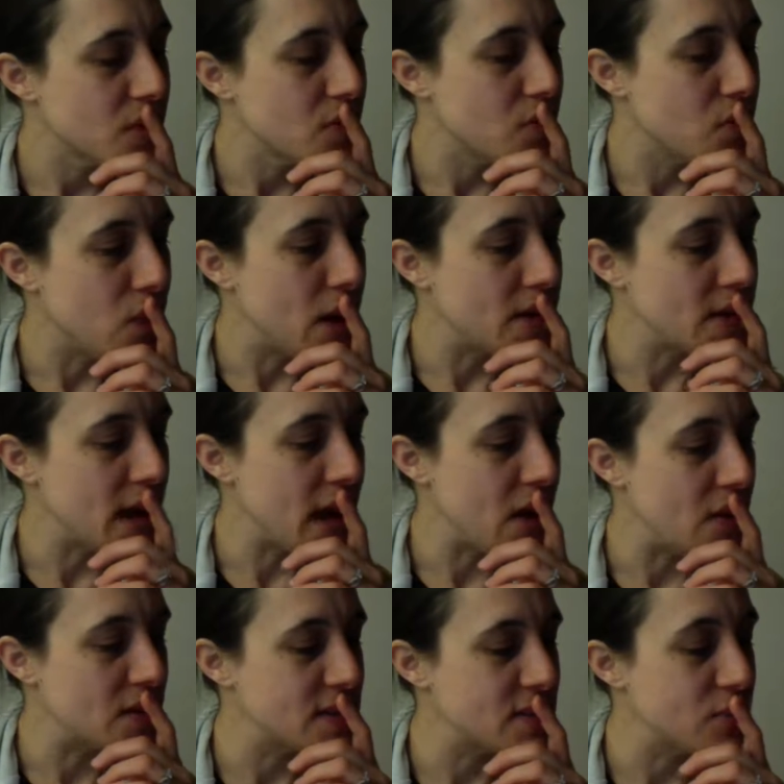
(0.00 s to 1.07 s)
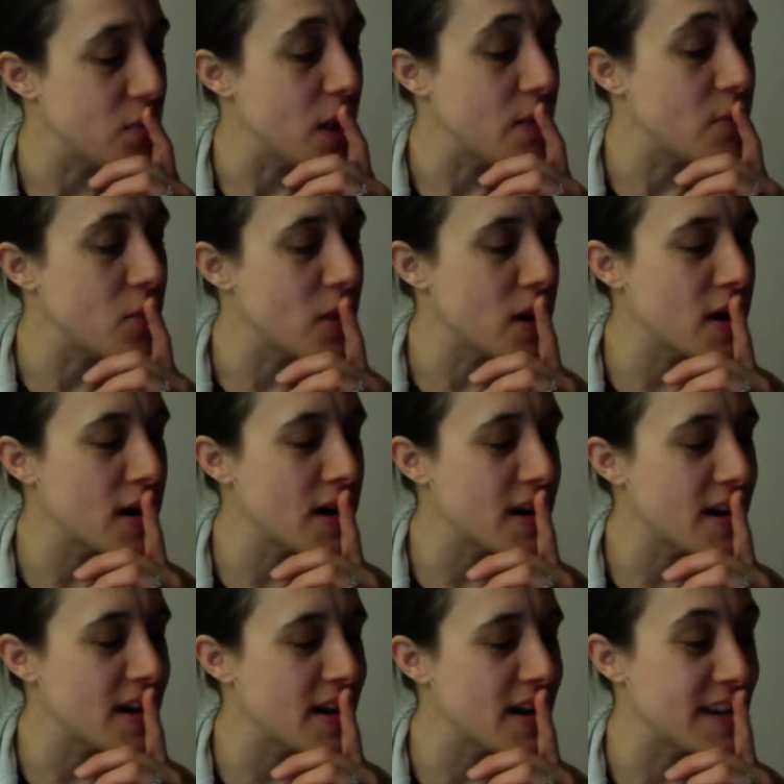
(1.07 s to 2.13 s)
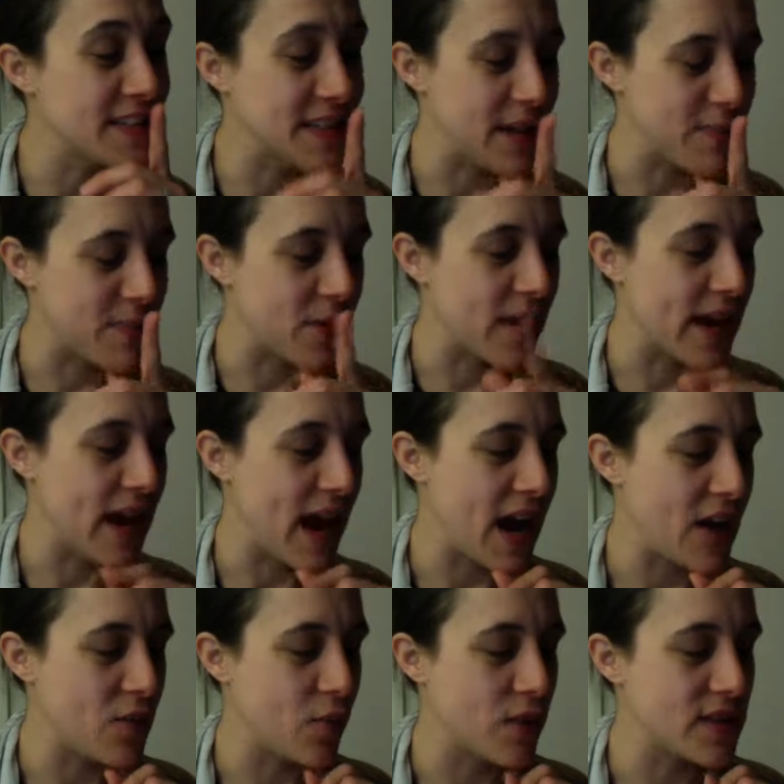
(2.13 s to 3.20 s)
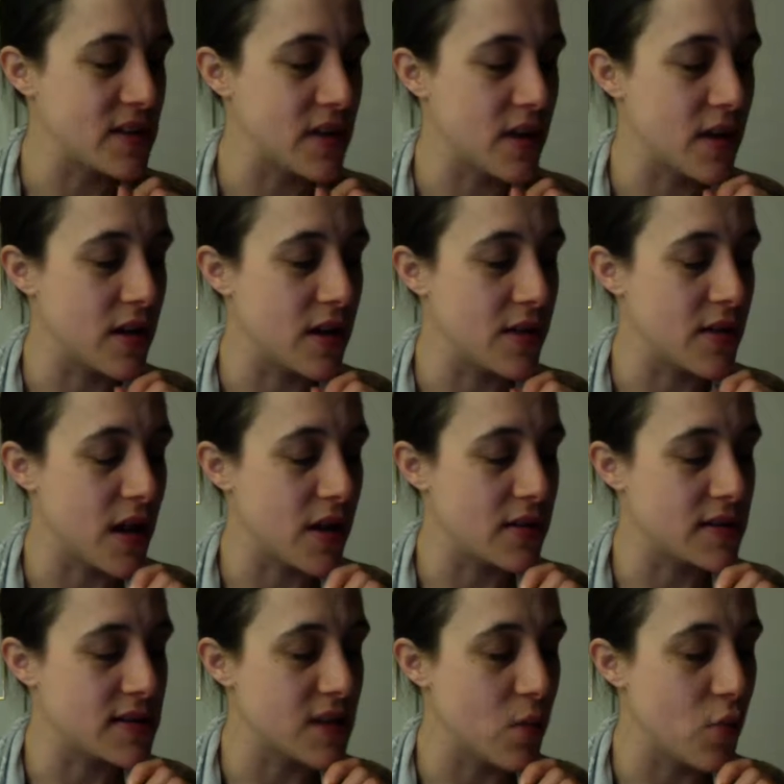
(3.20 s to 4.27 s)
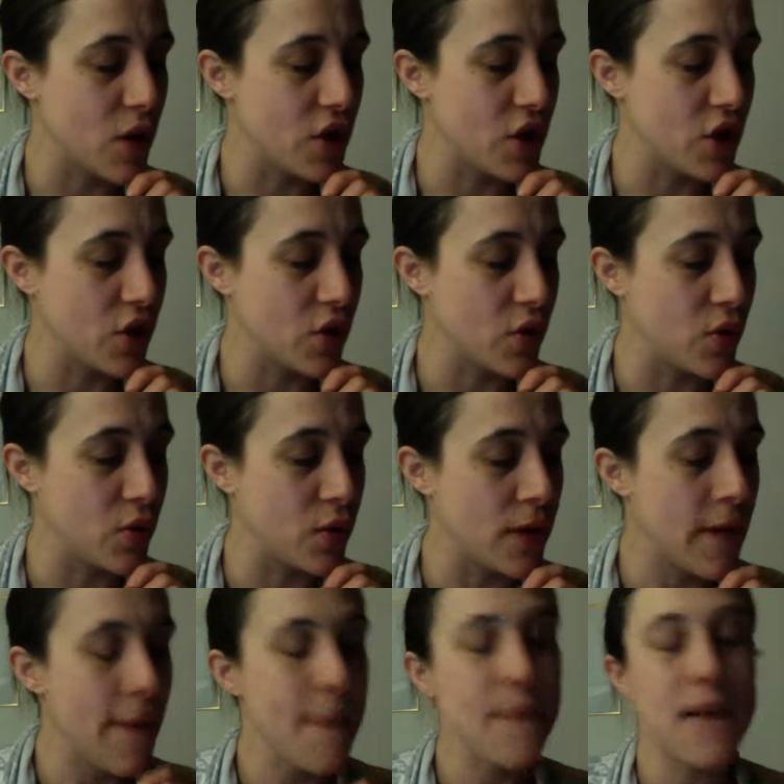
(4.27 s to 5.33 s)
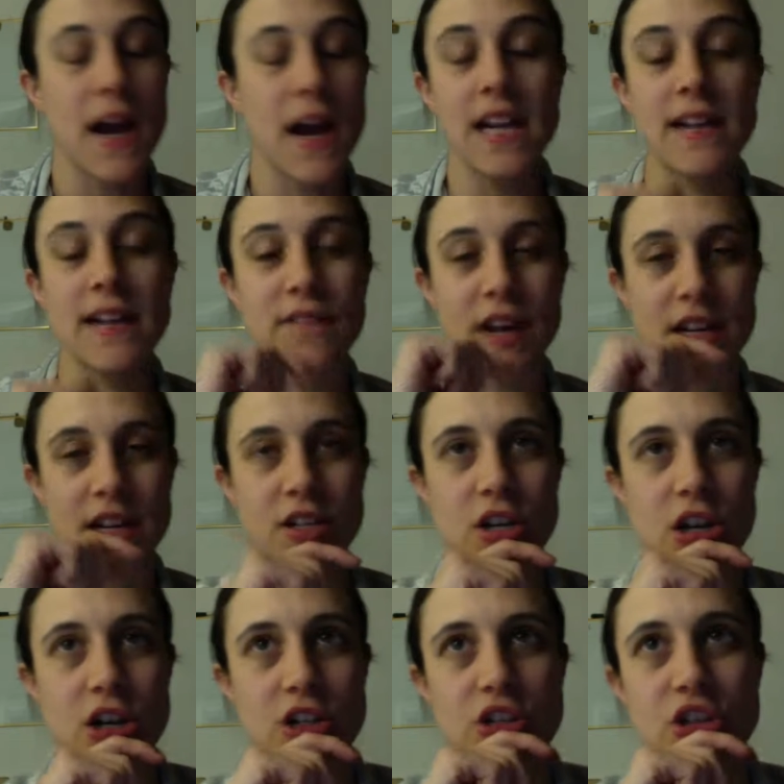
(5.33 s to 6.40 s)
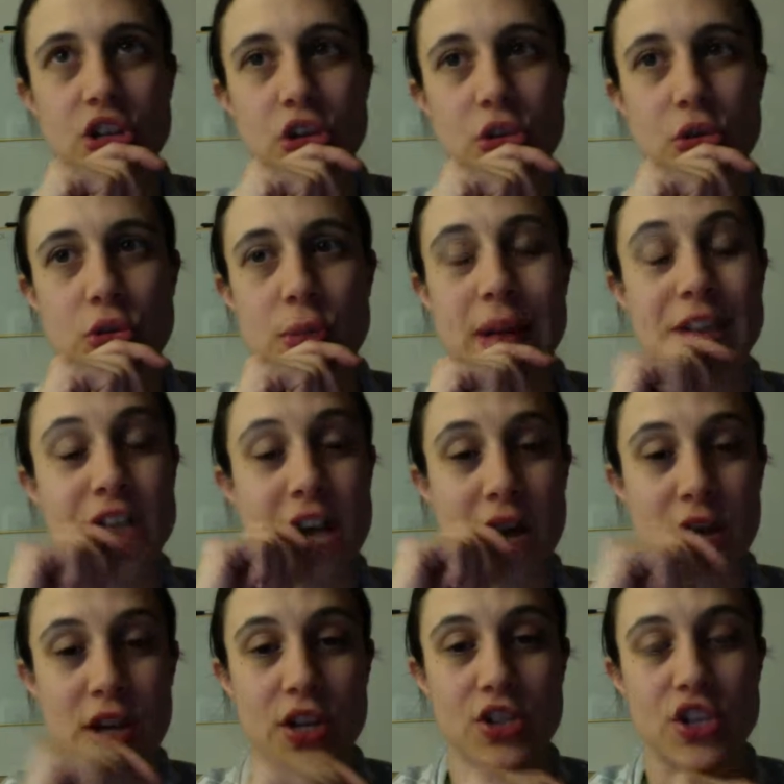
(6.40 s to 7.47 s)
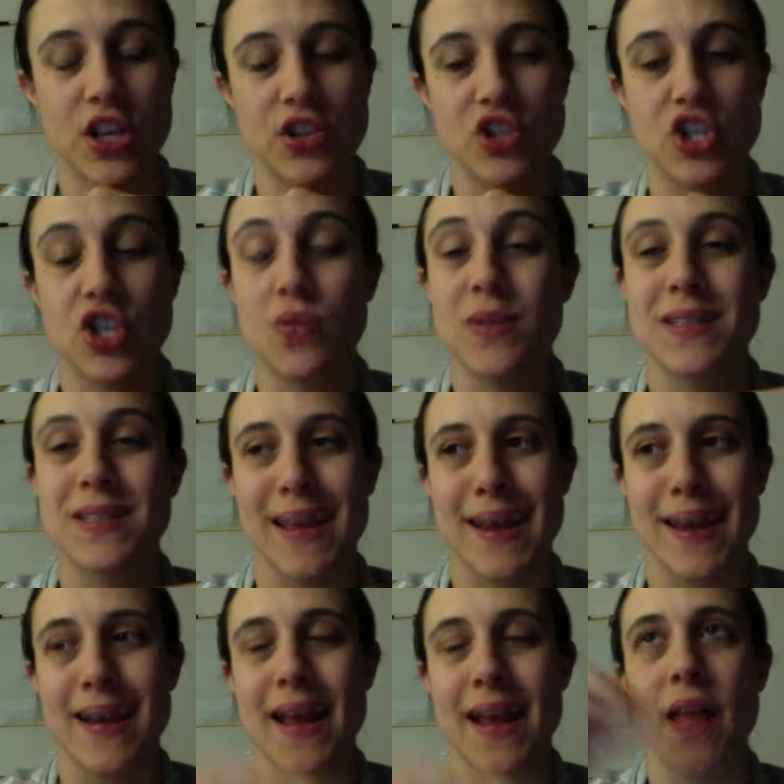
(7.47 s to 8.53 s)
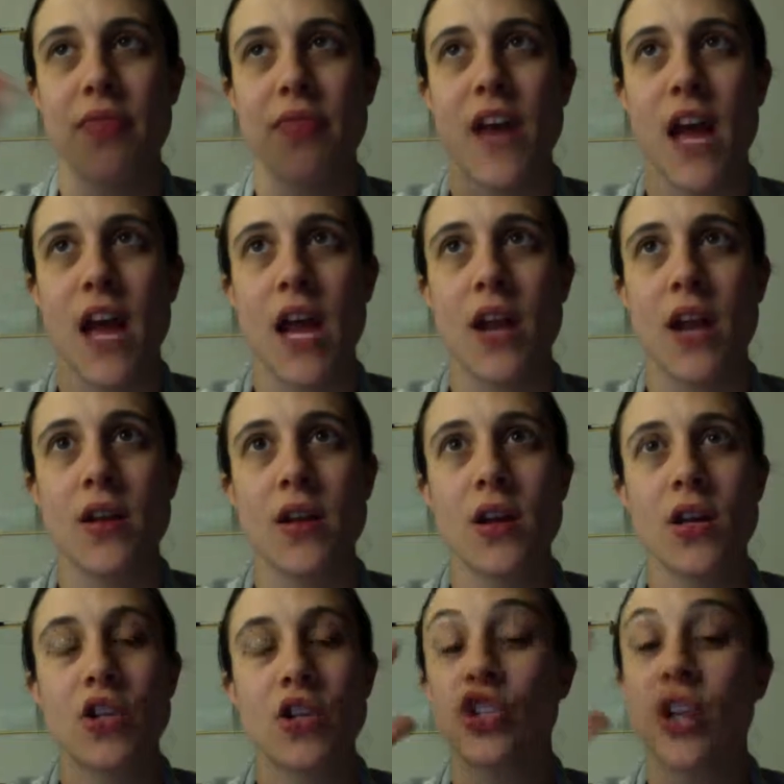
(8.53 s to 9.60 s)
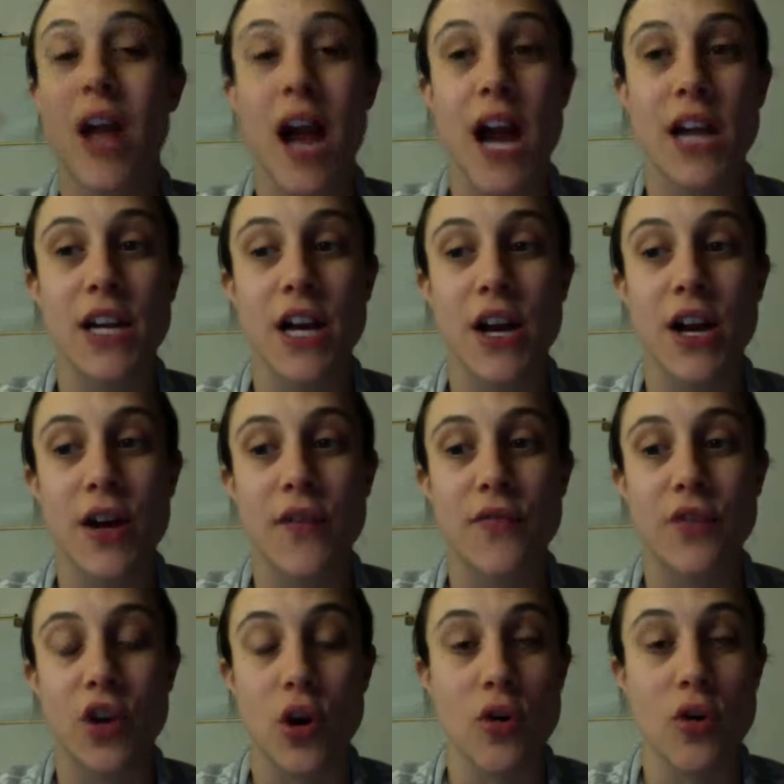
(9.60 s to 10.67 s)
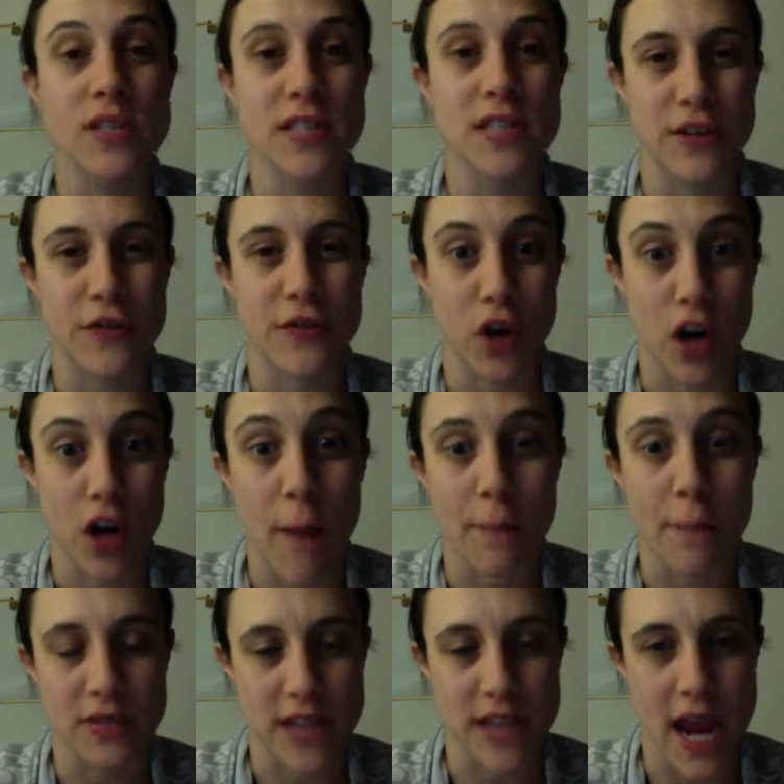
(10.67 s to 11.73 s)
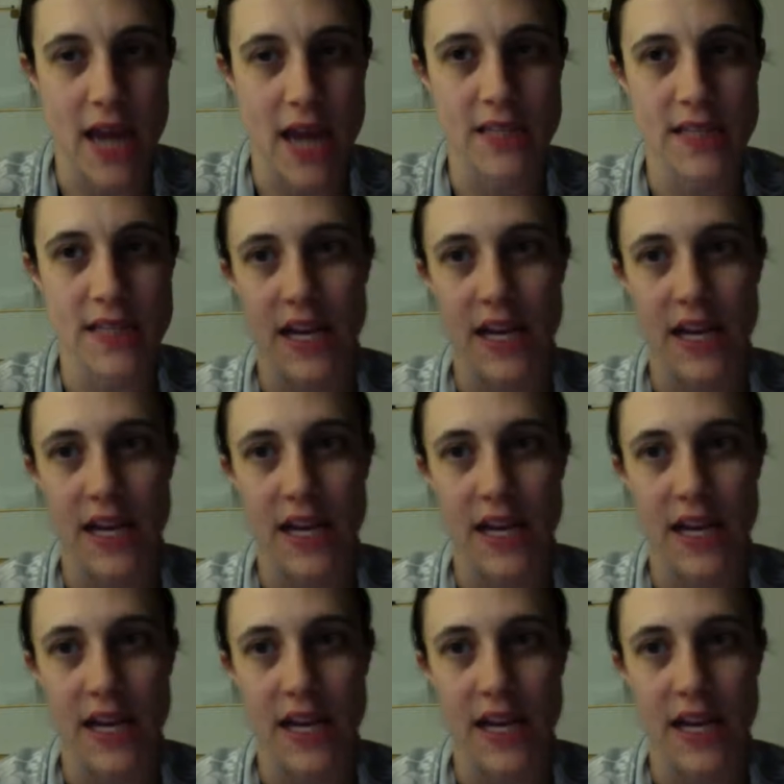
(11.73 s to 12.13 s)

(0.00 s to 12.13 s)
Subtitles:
What else? One more example I had was someone who I'd invited her to my challenge and she was in, and then she kind of ghosted for a couple days.